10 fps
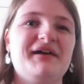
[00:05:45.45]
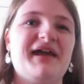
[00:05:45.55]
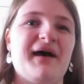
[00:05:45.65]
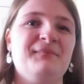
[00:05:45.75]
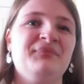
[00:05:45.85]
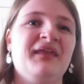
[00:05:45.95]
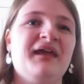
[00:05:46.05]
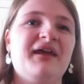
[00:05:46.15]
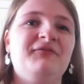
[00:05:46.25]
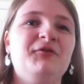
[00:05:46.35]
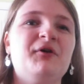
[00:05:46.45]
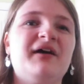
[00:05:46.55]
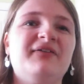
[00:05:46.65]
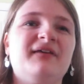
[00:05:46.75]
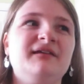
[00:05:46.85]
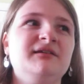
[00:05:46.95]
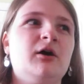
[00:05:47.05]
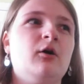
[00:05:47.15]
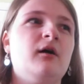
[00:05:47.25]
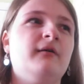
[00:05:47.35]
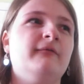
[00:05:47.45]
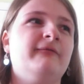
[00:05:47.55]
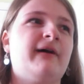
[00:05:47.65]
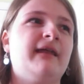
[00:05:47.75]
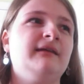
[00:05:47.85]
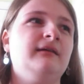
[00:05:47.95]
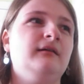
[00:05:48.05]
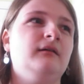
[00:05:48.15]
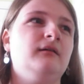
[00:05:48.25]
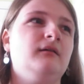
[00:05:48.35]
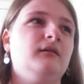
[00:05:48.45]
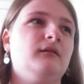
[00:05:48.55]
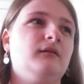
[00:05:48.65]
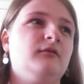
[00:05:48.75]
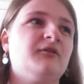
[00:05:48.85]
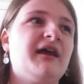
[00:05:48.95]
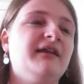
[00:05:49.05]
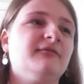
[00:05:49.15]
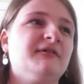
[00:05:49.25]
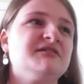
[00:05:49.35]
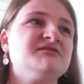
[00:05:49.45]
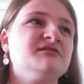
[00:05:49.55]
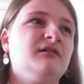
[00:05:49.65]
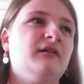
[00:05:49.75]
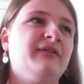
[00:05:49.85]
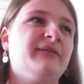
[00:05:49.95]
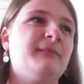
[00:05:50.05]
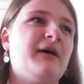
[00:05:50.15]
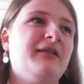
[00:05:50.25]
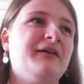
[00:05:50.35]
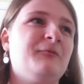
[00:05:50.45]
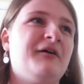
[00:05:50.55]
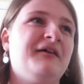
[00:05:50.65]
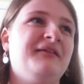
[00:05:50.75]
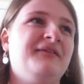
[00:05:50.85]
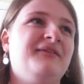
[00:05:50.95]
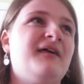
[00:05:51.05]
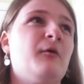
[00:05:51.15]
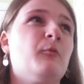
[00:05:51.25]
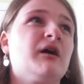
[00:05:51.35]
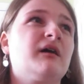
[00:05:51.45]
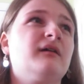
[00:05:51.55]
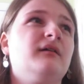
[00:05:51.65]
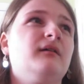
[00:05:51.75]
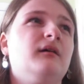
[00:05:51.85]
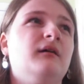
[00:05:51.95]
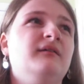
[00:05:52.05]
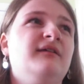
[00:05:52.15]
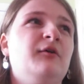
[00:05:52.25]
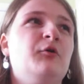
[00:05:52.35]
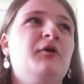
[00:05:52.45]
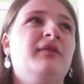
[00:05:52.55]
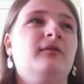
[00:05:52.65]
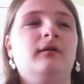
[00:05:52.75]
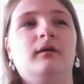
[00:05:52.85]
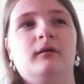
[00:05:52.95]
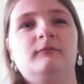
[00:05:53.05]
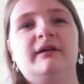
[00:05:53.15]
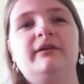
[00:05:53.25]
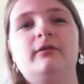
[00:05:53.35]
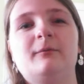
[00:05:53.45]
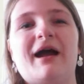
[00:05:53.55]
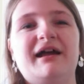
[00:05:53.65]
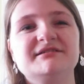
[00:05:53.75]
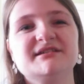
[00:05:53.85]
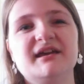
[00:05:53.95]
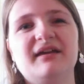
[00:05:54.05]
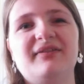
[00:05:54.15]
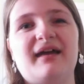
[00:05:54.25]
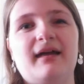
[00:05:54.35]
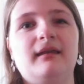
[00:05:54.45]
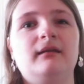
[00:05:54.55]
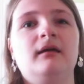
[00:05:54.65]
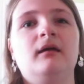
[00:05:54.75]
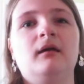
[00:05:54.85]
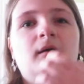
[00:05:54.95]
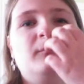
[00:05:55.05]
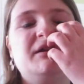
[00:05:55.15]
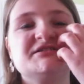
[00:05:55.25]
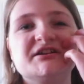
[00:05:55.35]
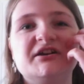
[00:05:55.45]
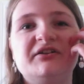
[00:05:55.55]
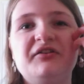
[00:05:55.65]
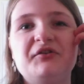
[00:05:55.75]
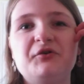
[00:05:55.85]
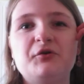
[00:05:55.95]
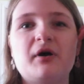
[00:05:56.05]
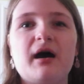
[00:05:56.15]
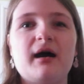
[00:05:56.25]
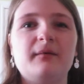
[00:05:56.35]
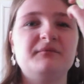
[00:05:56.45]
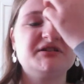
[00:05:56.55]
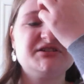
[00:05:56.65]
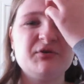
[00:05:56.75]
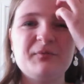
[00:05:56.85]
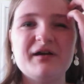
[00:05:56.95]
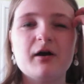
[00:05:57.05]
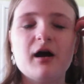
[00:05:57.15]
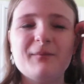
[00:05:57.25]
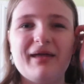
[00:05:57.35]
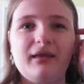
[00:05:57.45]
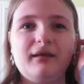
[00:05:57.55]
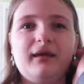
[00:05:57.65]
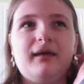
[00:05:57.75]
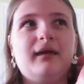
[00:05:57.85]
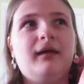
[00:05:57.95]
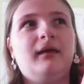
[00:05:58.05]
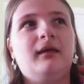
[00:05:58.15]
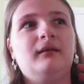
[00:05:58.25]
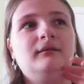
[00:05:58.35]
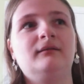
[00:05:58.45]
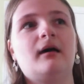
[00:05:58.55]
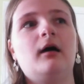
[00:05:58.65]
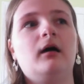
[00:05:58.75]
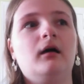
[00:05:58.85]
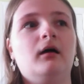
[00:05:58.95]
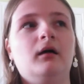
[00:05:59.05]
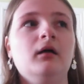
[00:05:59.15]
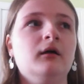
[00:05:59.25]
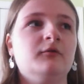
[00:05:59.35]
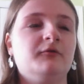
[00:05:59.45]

But yeah, if you guys know of any great original smelling ones that work good too in the regular packaging, then be sure to um, shoot me a comment and I'll